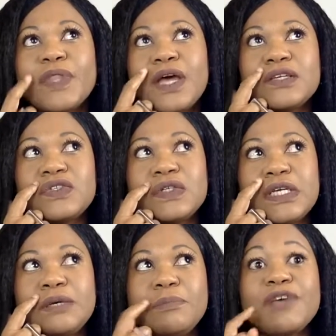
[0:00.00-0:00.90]

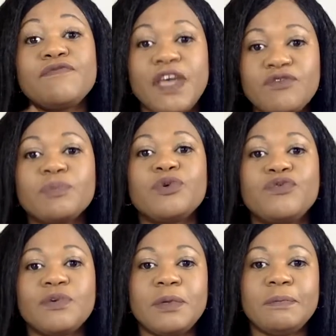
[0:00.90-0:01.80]
Actually, my favorite book
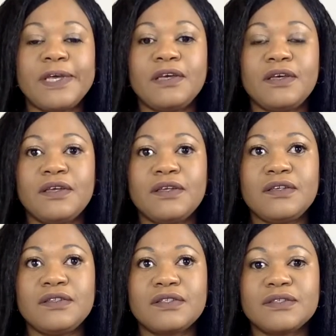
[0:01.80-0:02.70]
from him
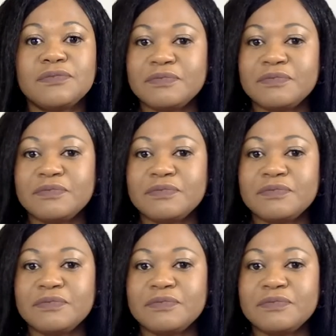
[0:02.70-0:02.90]
is.